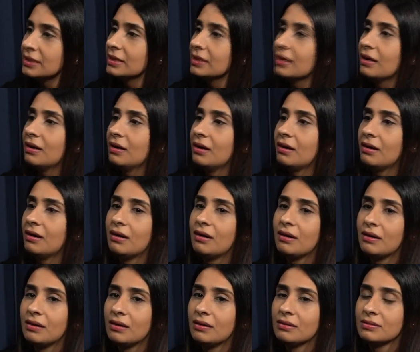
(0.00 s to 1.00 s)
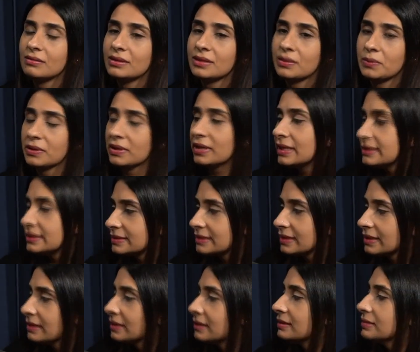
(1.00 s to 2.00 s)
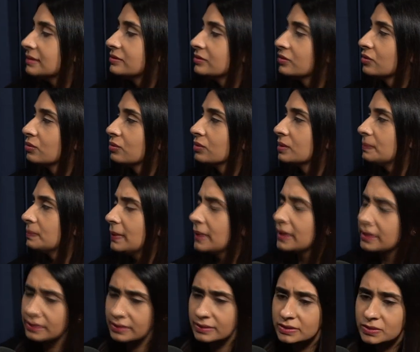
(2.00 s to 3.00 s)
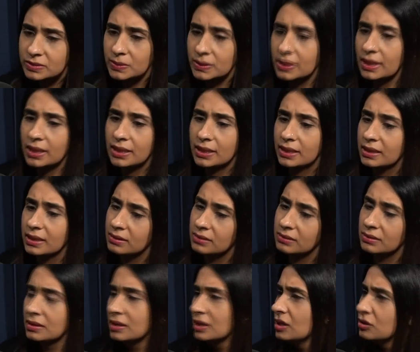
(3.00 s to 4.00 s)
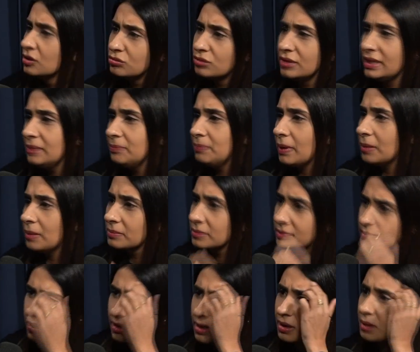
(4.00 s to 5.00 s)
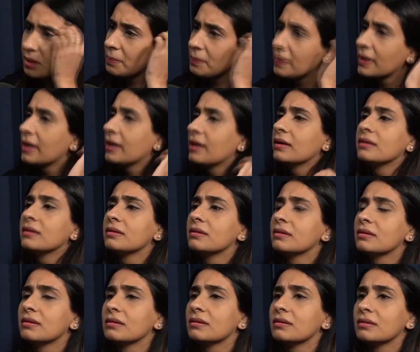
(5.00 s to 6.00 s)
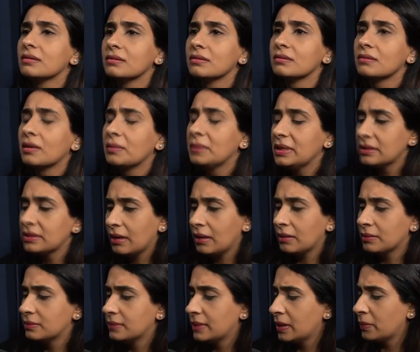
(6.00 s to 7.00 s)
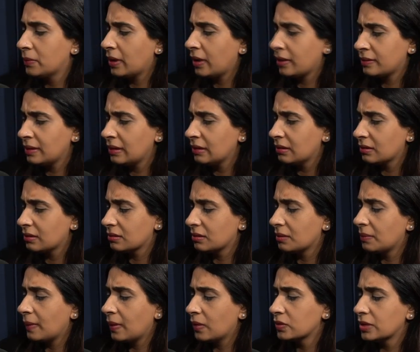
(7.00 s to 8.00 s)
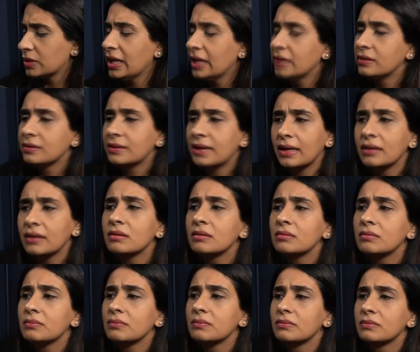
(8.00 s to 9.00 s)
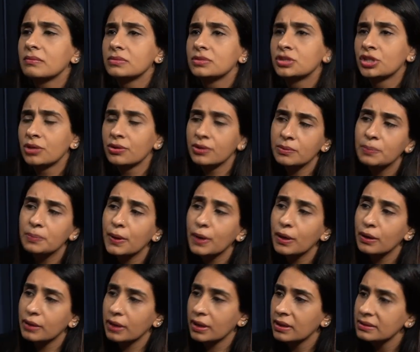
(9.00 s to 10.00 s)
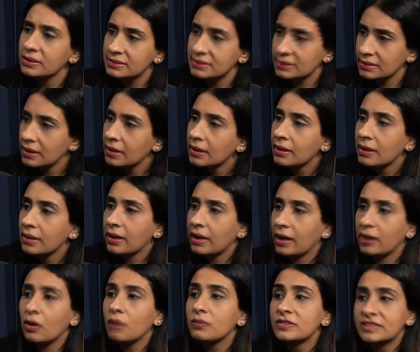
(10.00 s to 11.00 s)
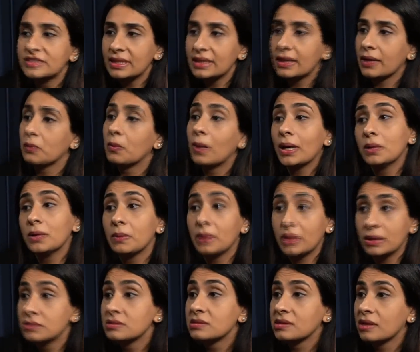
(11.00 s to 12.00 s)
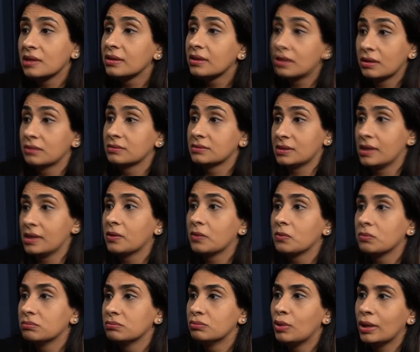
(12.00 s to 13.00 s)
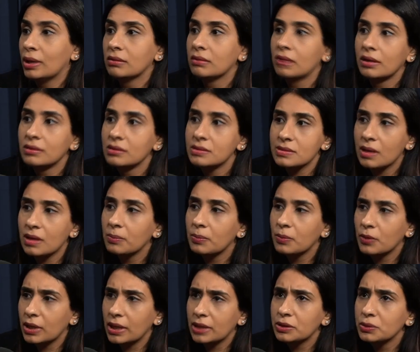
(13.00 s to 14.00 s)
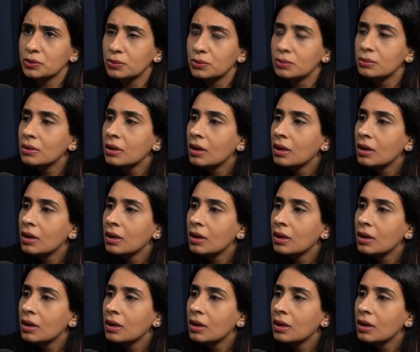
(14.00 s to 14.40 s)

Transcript: There were races, the parents were like really pumped up, and there were, I think, about 8 to 10 children per race, and obviously like one wins and there's like one runners up or like two,